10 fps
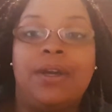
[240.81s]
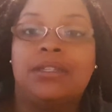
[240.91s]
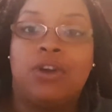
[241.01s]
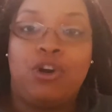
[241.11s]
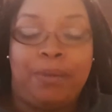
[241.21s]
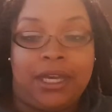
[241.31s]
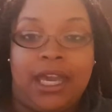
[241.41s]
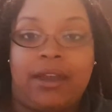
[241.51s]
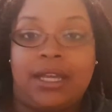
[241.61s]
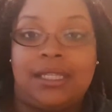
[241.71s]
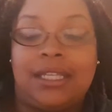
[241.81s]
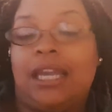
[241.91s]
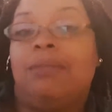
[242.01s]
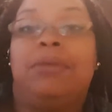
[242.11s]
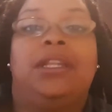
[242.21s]
is an open carry
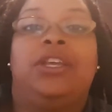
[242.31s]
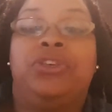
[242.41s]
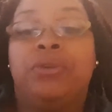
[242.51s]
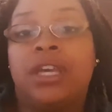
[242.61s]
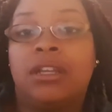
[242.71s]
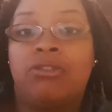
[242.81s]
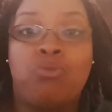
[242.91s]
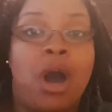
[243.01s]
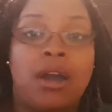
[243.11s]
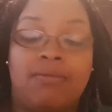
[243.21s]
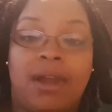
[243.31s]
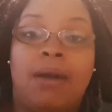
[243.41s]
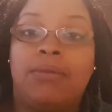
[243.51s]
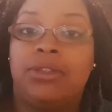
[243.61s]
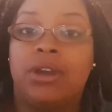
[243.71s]
state, meaning you can walk
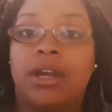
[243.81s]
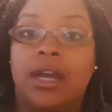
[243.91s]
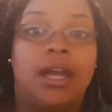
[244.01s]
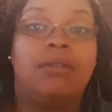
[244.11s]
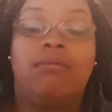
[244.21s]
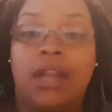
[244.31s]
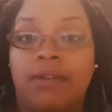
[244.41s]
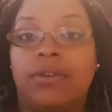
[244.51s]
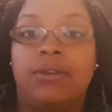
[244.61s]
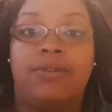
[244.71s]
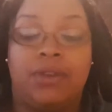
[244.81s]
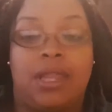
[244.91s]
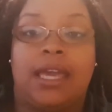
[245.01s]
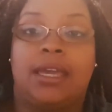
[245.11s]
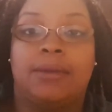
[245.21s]
around with your gun whenever you feel
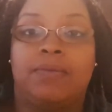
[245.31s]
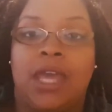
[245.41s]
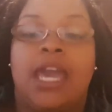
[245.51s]
like it.